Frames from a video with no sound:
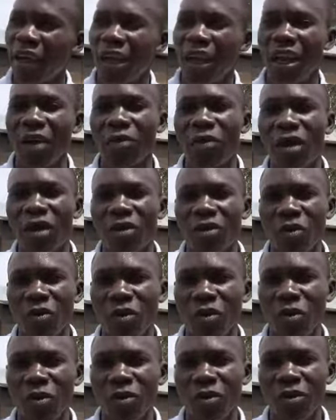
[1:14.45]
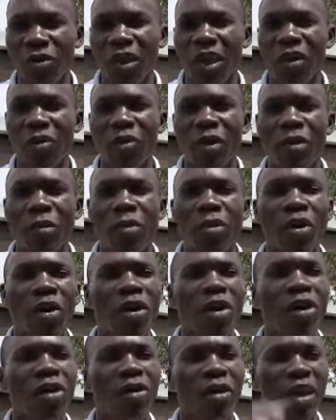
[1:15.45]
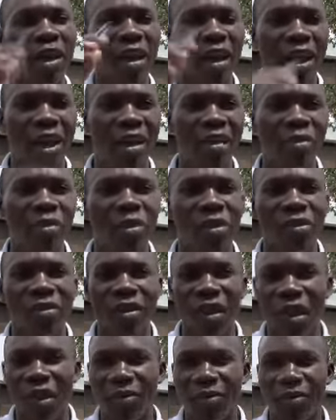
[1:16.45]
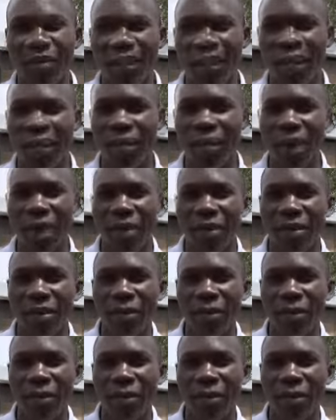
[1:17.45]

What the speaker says: around the school so that we block the animals outside.